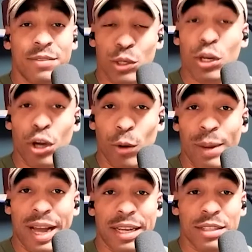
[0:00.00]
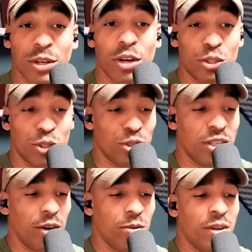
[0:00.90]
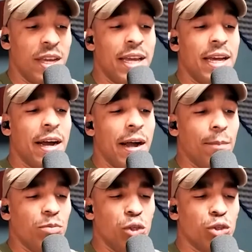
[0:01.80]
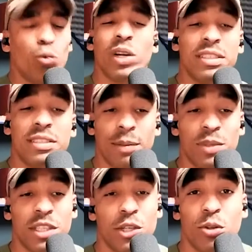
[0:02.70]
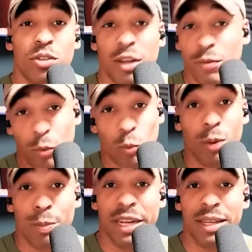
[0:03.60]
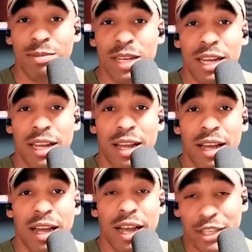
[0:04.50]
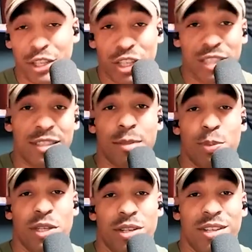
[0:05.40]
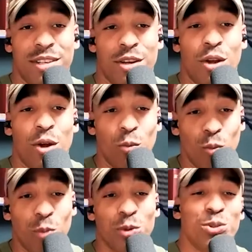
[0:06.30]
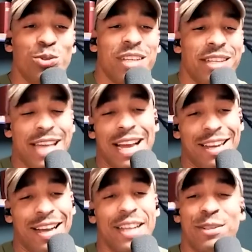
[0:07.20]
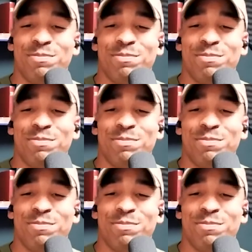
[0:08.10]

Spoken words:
you can go back and talk to yourself, your 20-something-year-old self for 1 minute, and then you're going to disappear, what would you say to that guy?